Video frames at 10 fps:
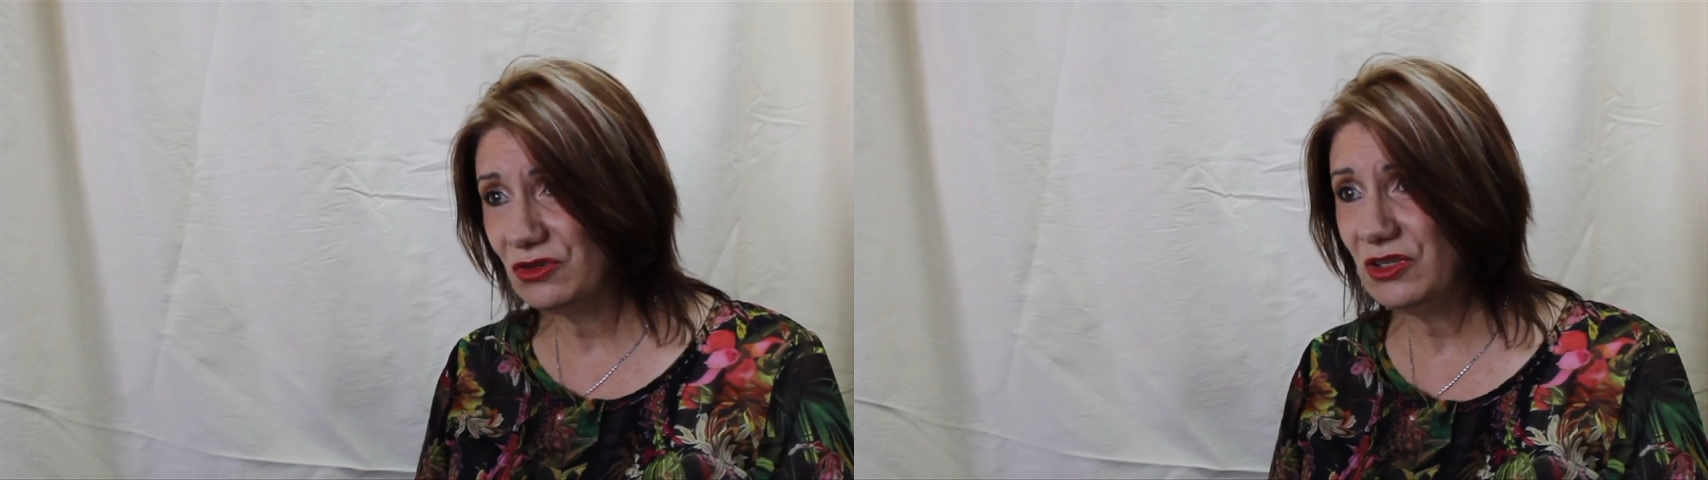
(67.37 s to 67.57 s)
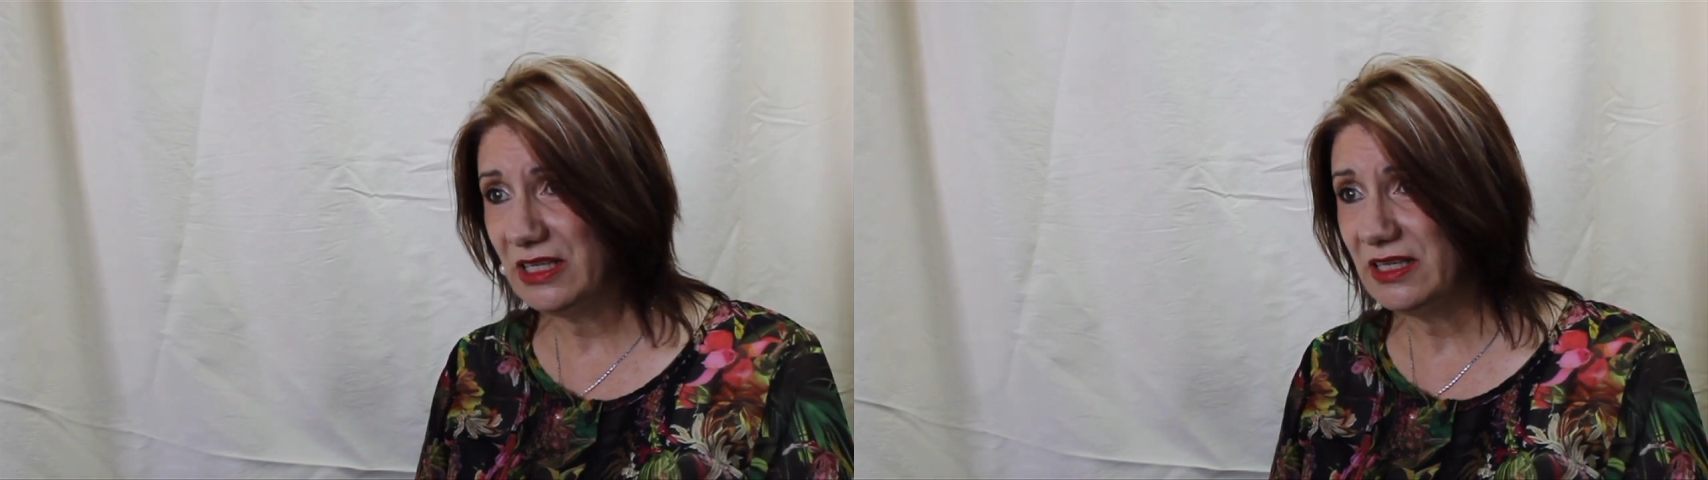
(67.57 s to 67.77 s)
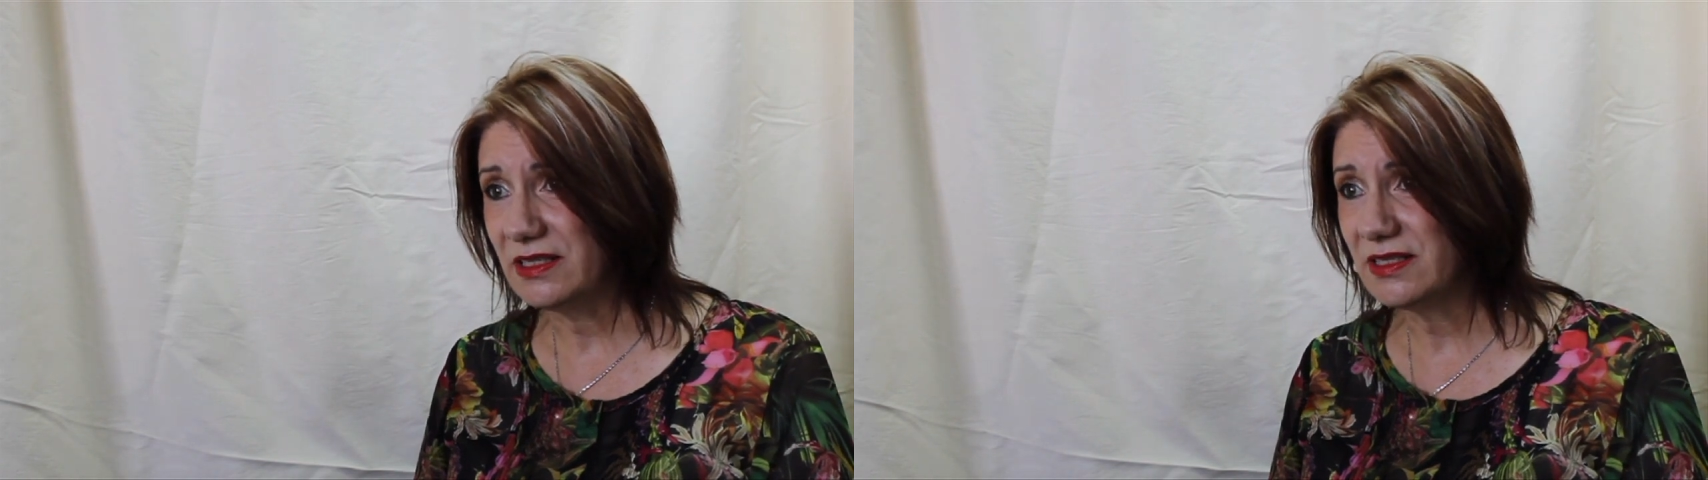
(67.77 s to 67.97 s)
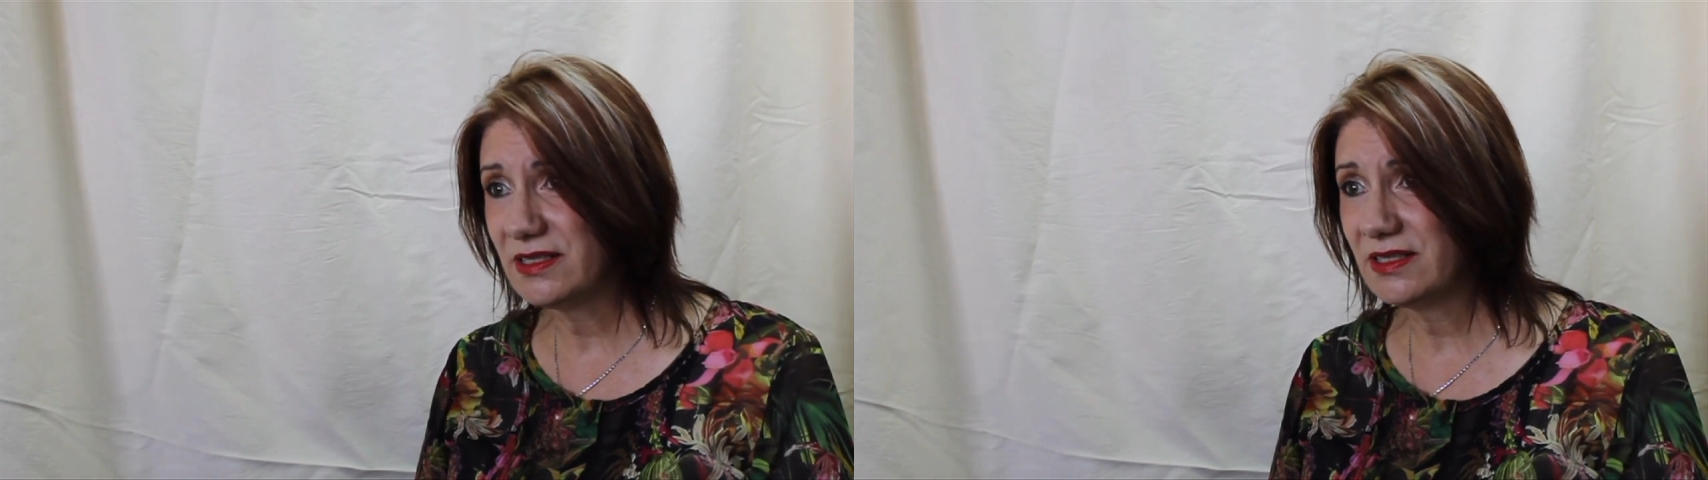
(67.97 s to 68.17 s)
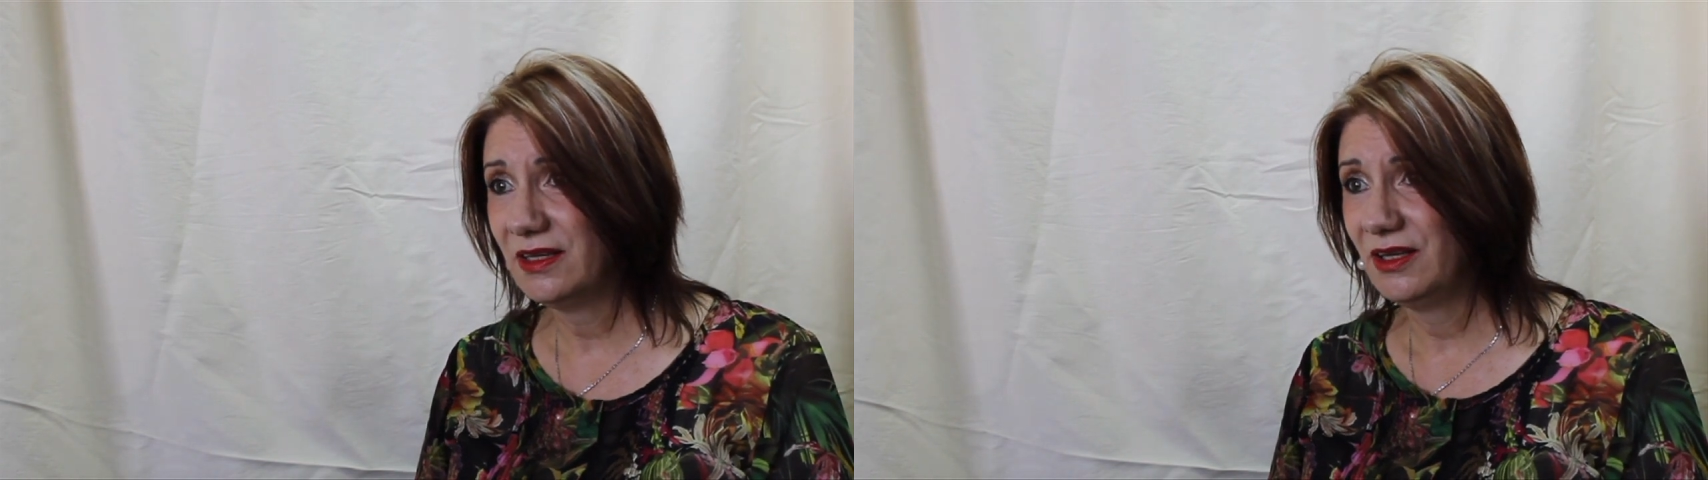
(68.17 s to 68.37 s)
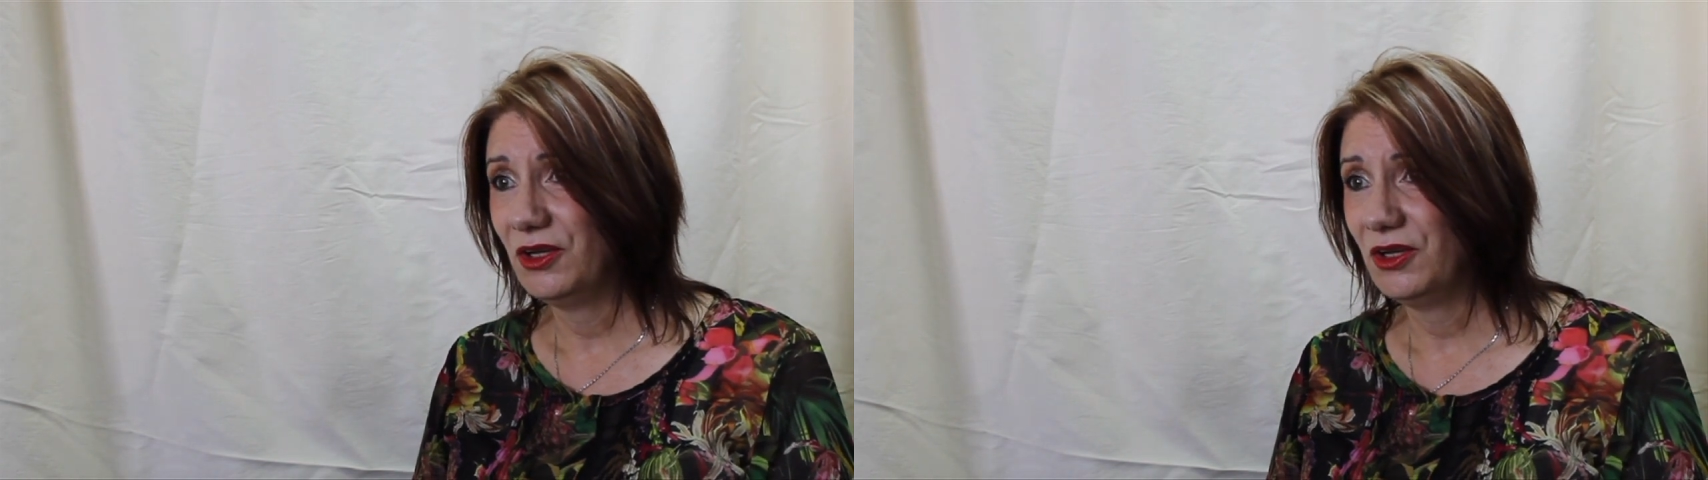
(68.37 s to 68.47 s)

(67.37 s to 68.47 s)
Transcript: 2 years,